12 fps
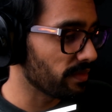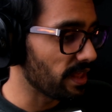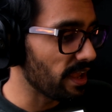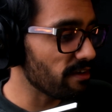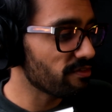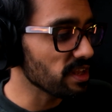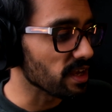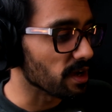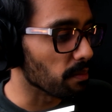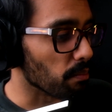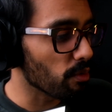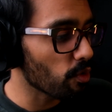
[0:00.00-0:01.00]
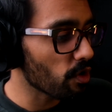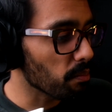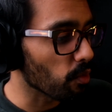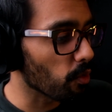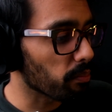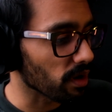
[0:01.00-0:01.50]
Every year, more and
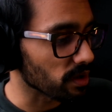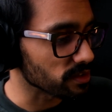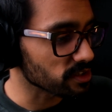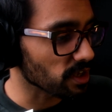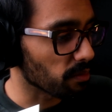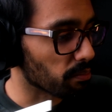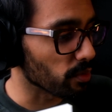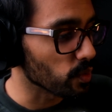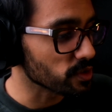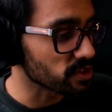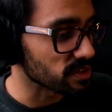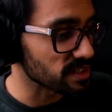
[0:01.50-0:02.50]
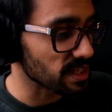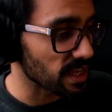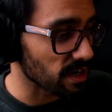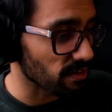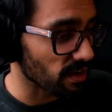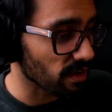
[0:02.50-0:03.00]
more plants are brought to this
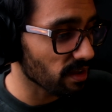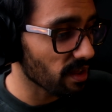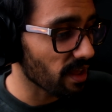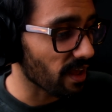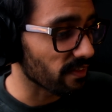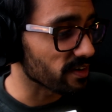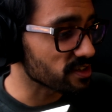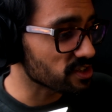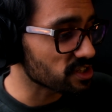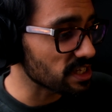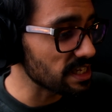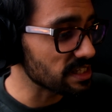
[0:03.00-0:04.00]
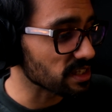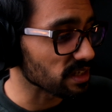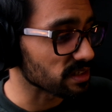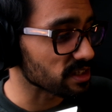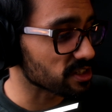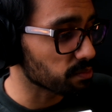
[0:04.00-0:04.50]
area and their seeds are
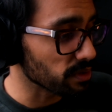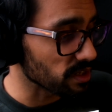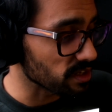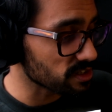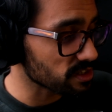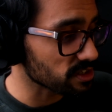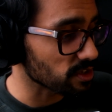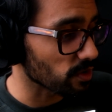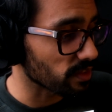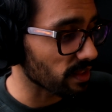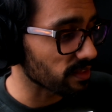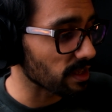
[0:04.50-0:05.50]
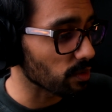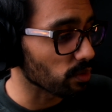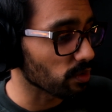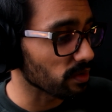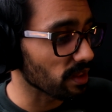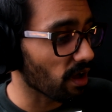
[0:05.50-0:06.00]
dispersed so that they
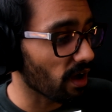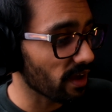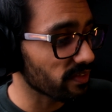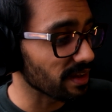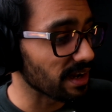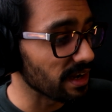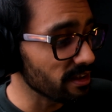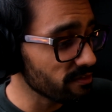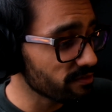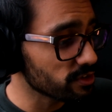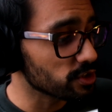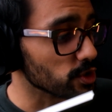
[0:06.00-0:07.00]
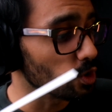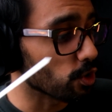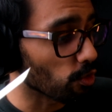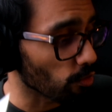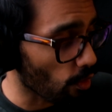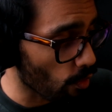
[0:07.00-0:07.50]
will either live to
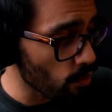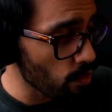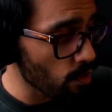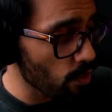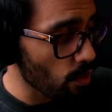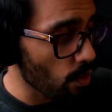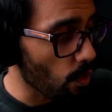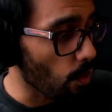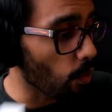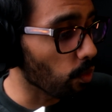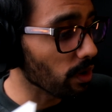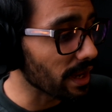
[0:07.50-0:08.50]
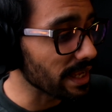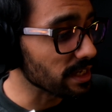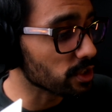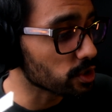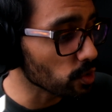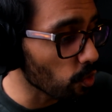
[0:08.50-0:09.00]
grow or lay
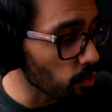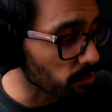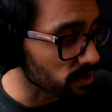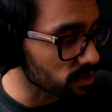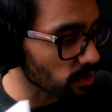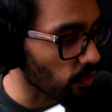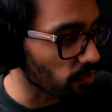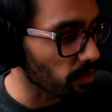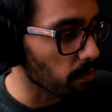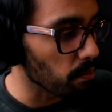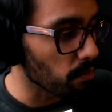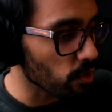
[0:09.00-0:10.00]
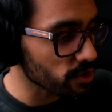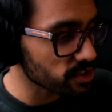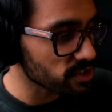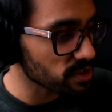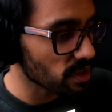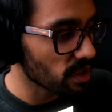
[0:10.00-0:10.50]
dormant on the
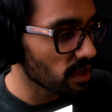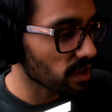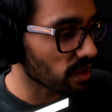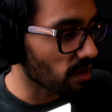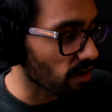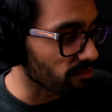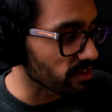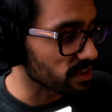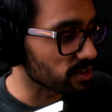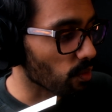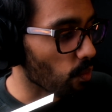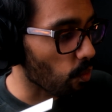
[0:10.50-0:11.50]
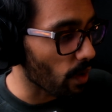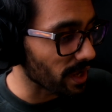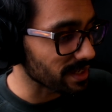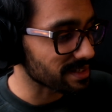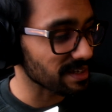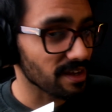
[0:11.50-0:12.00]
moss-covered
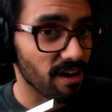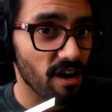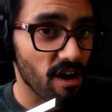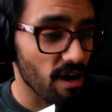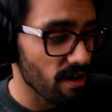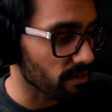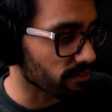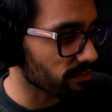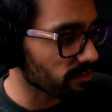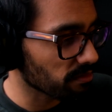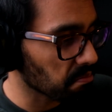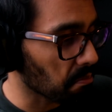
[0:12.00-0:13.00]
wet earth.